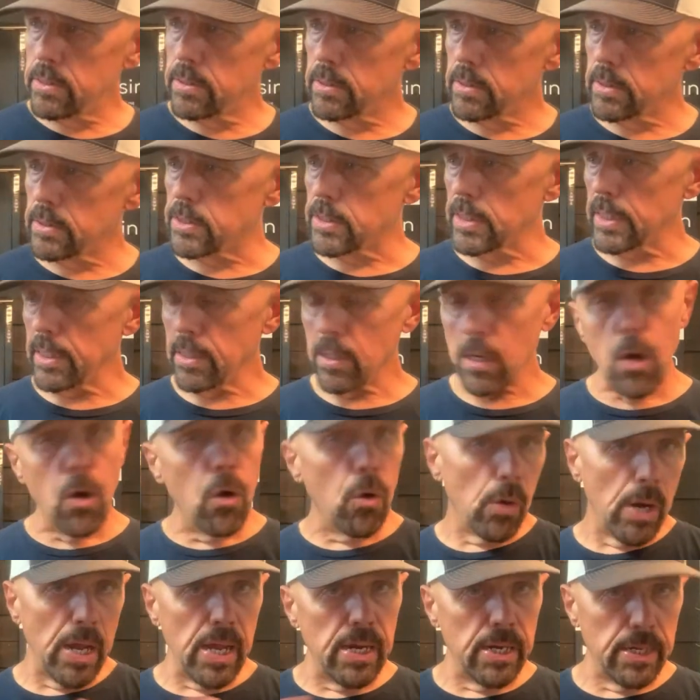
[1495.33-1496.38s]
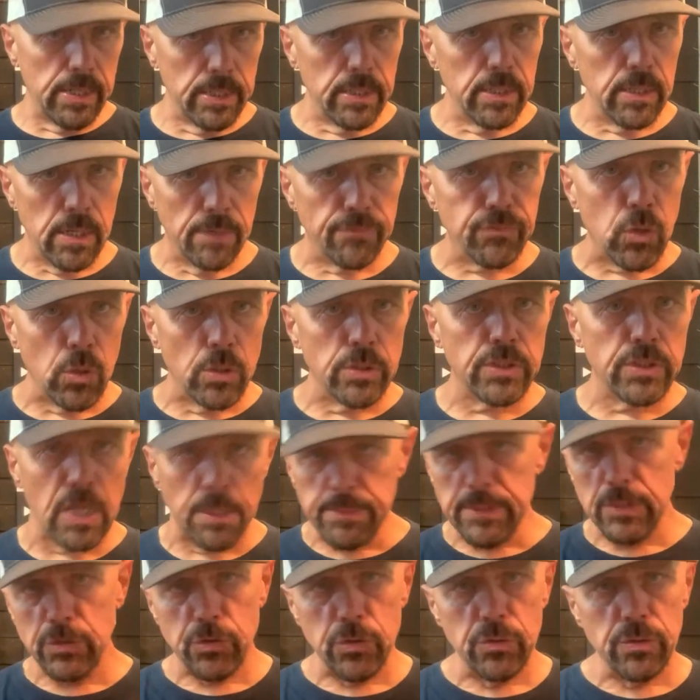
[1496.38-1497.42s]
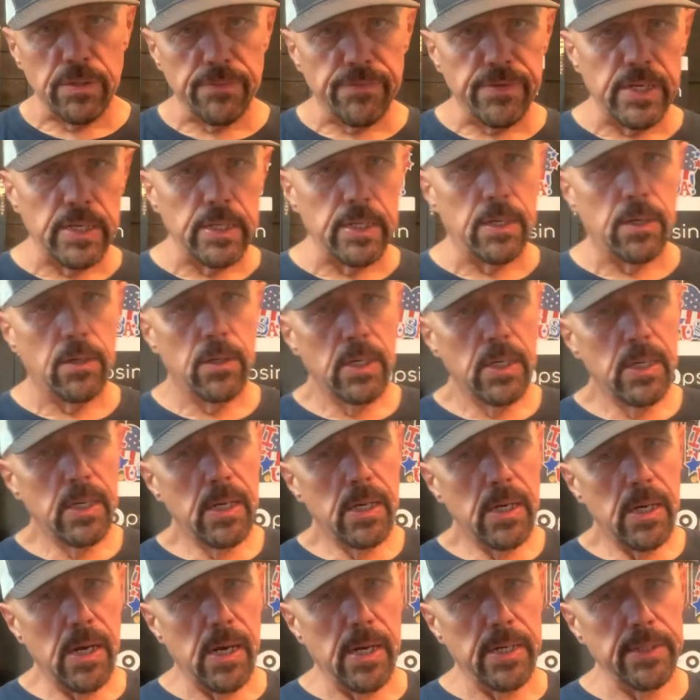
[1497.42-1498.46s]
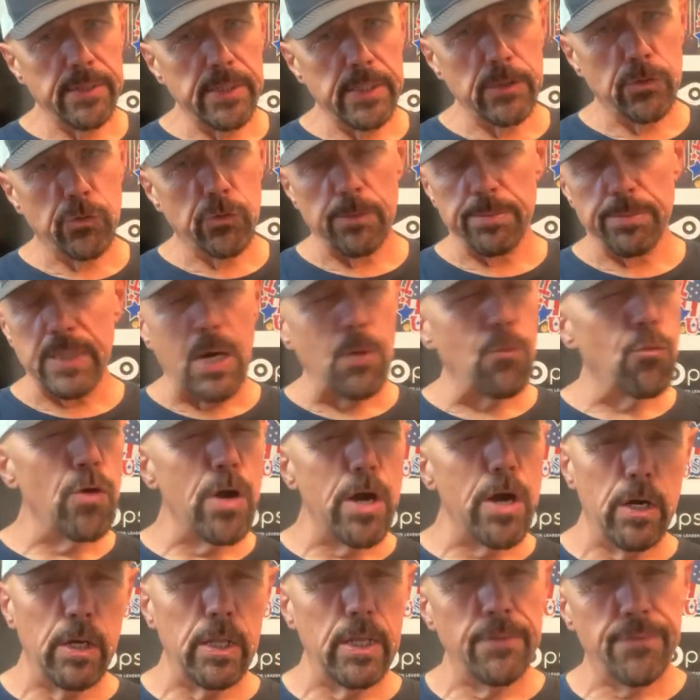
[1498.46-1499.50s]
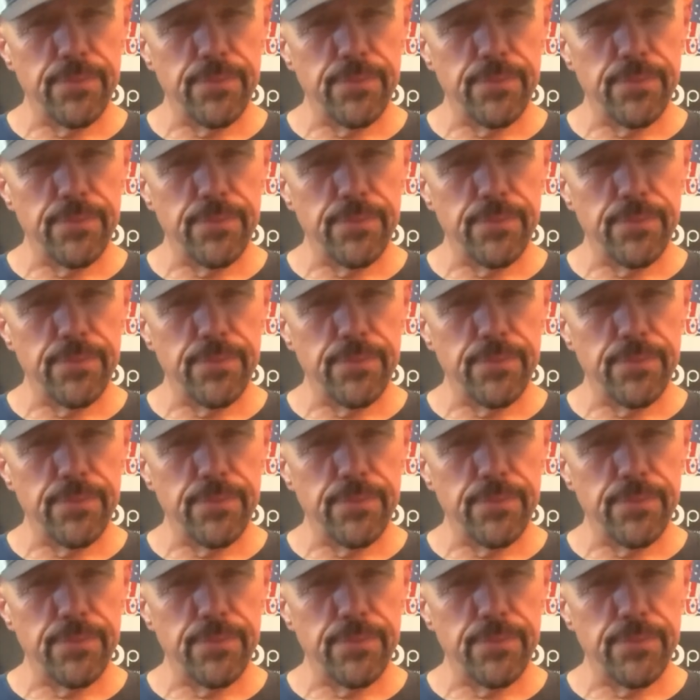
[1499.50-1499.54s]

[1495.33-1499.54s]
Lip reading: let's see. Oh, and of course, I'll be shooting a video on these trips. I rarely